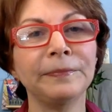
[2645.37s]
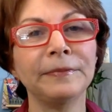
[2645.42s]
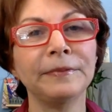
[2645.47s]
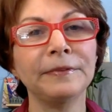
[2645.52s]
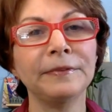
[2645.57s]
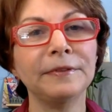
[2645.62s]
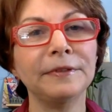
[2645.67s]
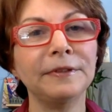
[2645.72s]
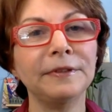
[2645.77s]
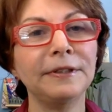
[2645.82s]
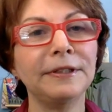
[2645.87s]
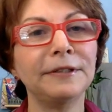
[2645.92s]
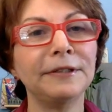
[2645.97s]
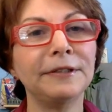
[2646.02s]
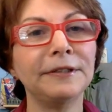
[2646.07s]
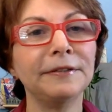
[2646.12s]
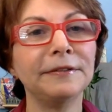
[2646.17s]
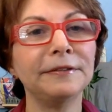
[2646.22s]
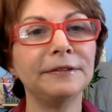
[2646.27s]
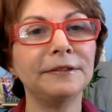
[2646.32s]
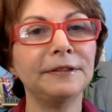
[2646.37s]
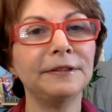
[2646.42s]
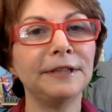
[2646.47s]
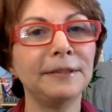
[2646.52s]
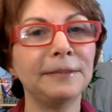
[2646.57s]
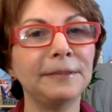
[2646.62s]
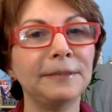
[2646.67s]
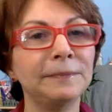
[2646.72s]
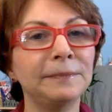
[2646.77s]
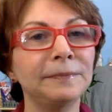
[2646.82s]
to
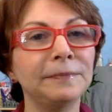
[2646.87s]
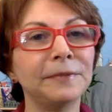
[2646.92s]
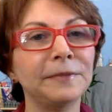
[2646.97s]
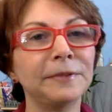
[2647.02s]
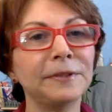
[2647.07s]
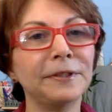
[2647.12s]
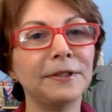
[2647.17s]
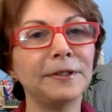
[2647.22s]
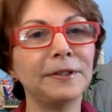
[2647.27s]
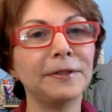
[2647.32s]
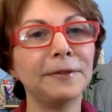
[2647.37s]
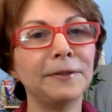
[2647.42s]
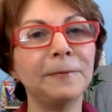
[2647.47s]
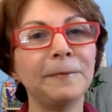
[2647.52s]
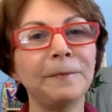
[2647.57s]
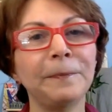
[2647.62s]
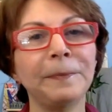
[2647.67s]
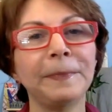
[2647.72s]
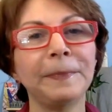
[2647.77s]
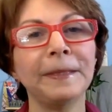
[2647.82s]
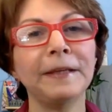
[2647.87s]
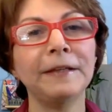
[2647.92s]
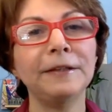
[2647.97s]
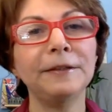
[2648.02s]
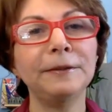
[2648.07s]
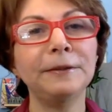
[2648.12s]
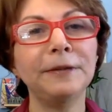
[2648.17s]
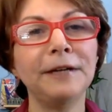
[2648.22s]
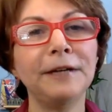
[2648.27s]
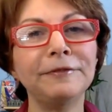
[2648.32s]
them. So
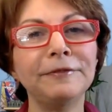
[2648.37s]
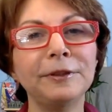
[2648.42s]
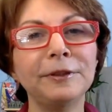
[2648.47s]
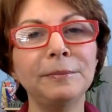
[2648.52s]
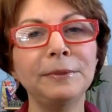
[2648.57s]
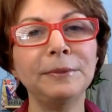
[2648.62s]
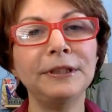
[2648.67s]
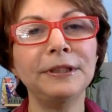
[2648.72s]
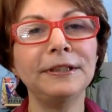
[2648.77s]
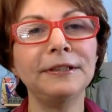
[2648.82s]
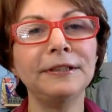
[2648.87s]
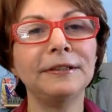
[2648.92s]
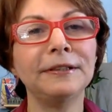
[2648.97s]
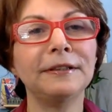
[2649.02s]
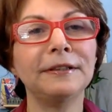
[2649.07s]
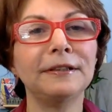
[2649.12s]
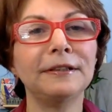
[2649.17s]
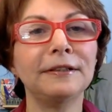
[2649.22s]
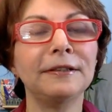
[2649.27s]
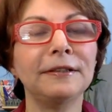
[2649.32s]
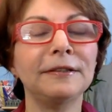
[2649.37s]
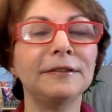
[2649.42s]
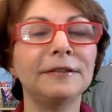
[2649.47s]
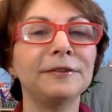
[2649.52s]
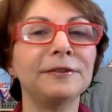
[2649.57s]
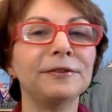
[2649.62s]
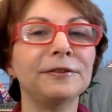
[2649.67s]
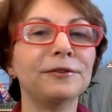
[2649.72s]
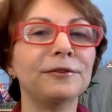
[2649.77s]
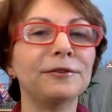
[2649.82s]
you have to be
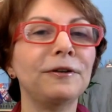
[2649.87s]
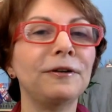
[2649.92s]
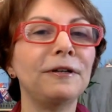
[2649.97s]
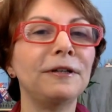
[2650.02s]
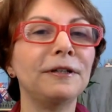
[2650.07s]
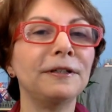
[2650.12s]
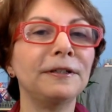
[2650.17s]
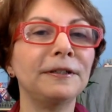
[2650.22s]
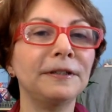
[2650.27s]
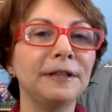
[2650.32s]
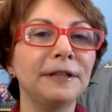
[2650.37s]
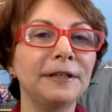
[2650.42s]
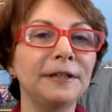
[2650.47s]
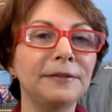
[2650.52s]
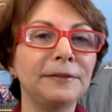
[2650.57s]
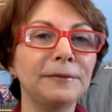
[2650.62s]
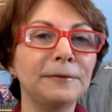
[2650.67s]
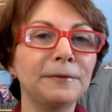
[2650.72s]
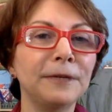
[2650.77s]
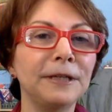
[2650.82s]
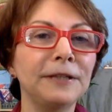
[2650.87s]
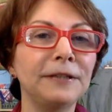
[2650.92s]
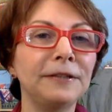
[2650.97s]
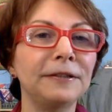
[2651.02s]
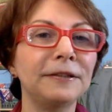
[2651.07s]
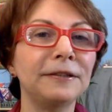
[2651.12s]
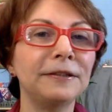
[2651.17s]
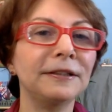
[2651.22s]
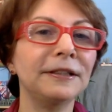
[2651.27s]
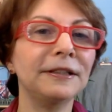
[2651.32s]
strong as a
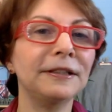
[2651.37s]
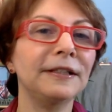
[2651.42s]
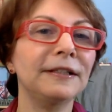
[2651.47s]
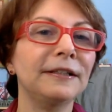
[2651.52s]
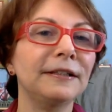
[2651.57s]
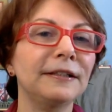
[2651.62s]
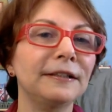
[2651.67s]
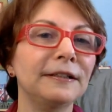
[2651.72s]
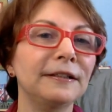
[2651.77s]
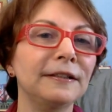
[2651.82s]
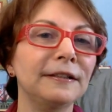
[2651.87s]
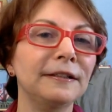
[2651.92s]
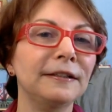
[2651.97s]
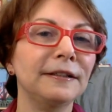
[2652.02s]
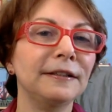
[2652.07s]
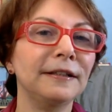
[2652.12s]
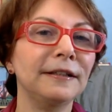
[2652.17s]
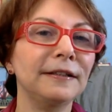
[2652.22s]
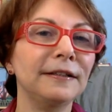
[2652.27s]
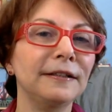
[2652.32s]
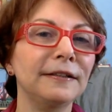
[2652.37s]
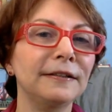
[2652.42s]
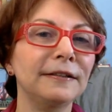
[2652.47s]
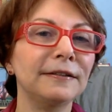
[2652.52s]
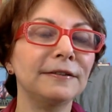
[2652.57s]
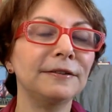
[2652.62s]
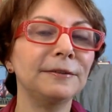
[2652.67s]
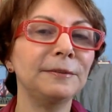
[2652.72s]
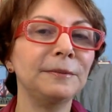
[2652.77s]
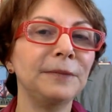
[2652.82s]
writer
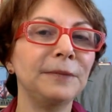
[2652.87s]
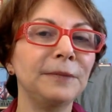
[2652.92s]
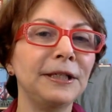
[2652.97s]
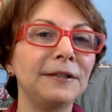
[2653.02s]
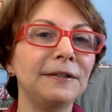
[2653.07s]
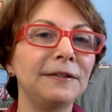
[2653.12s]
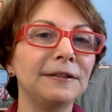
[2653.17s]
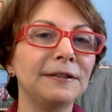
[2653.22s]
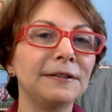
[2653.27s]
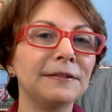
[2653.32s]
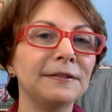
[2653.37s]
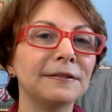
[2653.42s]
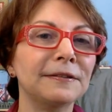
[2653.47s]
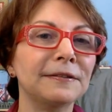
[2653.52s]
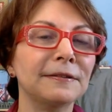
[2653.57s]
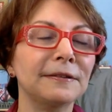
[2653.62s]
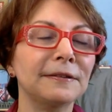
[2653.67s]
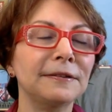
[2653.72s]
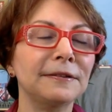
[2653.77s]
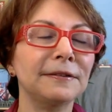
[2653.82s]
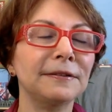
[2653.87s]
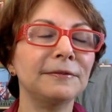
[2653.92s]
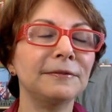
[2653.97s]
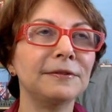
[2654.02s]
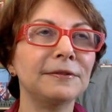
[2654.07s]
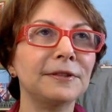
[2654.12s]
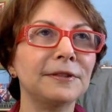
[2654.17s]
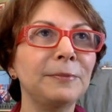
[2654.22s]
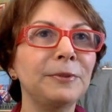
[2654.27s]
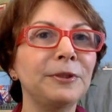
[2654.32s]
to make this
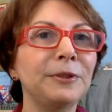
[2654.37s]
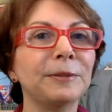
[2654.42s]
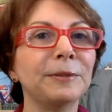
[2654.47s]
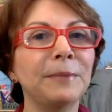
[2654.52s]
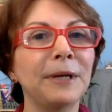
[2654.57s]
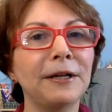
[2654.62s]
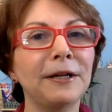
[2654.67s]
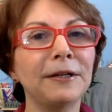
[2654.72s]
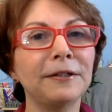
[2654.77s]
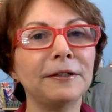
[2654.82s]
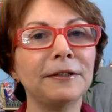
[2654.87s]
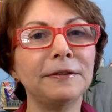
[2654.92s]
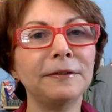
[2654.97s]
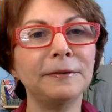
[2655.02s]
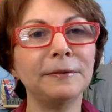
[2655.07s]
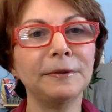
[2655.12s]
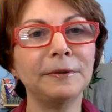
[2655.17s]
subject matter